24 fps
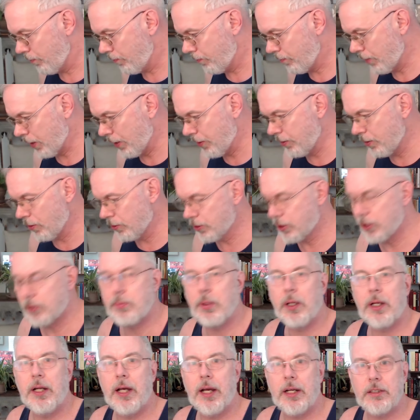My nose has
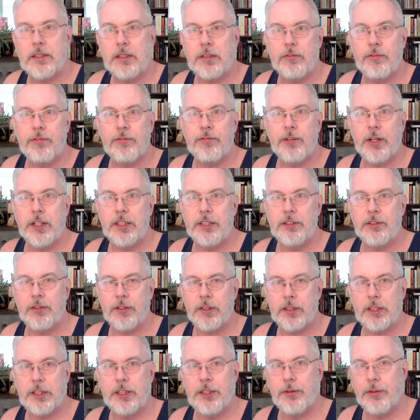been acting funny
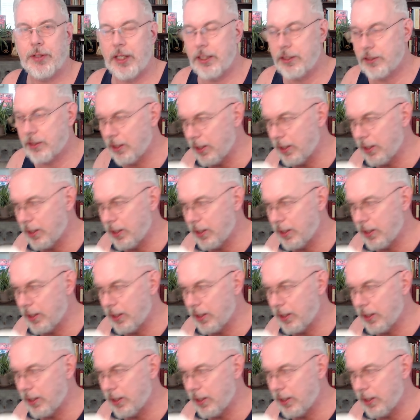during Q&As